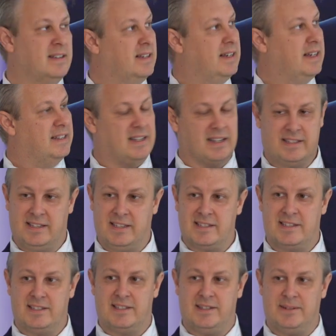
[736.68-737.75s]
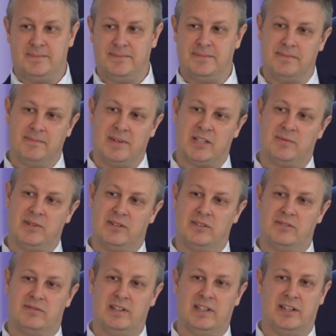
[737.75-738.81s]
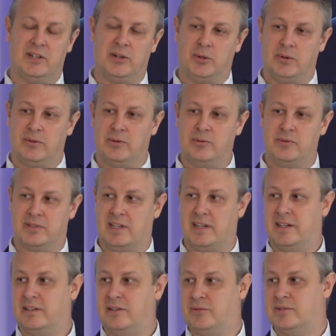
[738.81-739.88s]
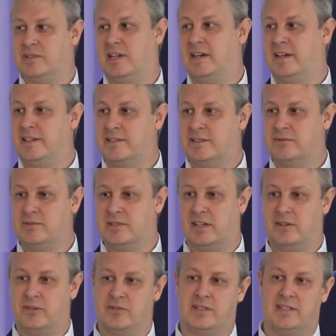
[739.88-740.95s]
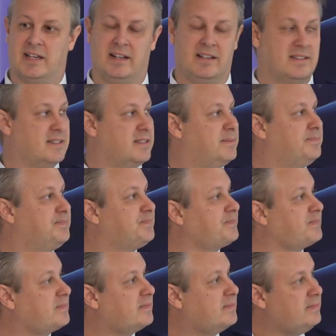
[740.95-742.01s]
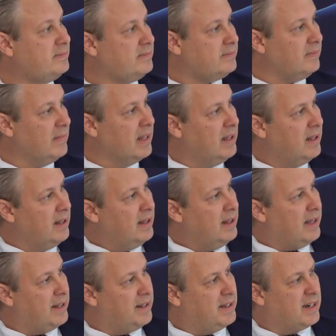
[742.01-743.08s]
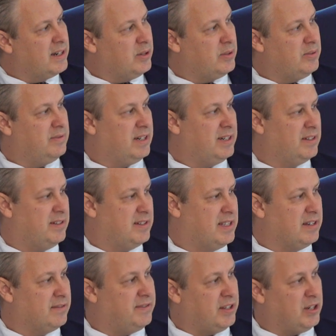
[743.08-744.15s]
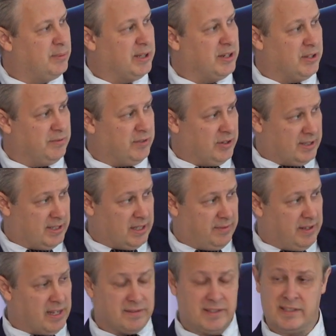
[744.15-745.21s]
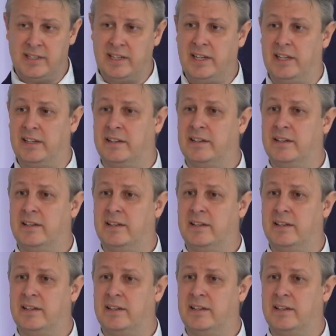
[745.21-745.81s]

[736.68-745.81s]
It exists, but we don't really know whose are those guys, whose are those cells. And the other very interesting phenomenon was that we have seen,